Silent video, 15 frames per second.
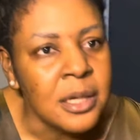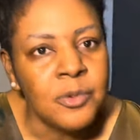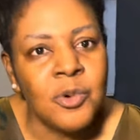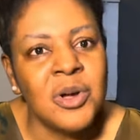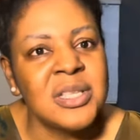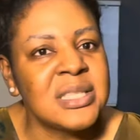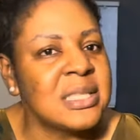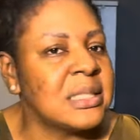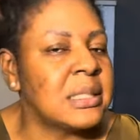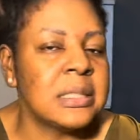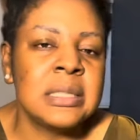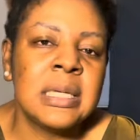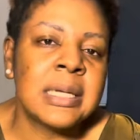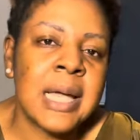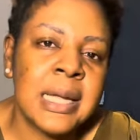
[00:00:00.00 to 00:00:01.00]
one
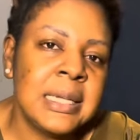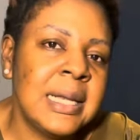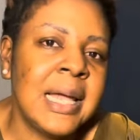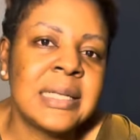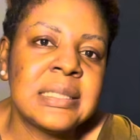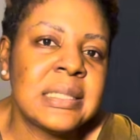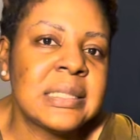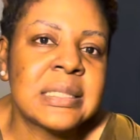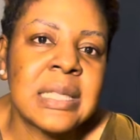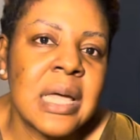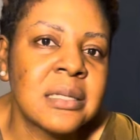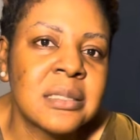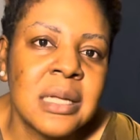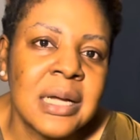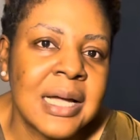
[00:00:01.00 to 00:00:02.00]
sitting he can eat like
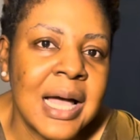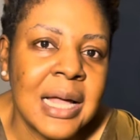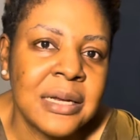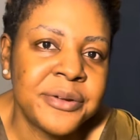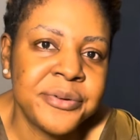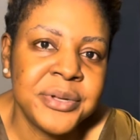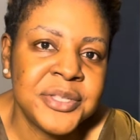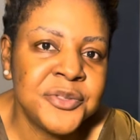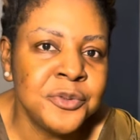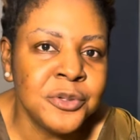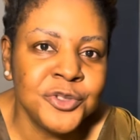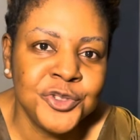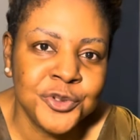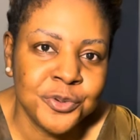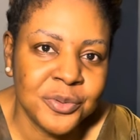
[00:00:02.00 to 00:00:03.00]
6000 calories
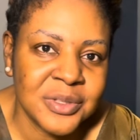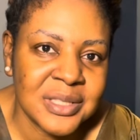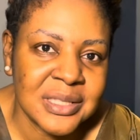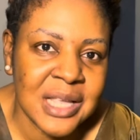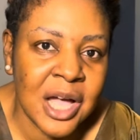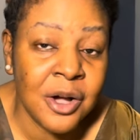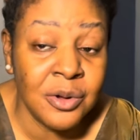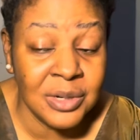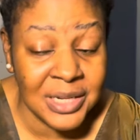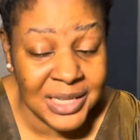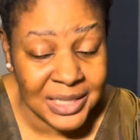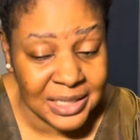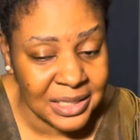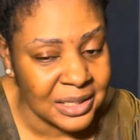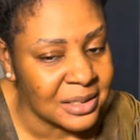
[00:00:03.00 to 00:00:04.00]
no jokes i'll
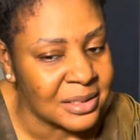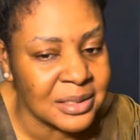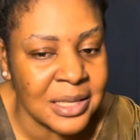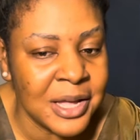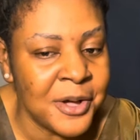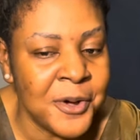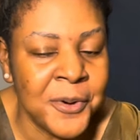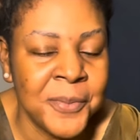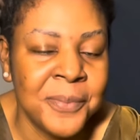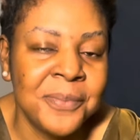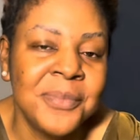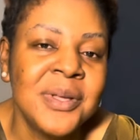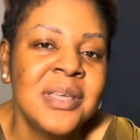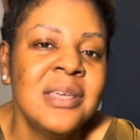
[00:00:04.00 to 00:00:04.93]
link his um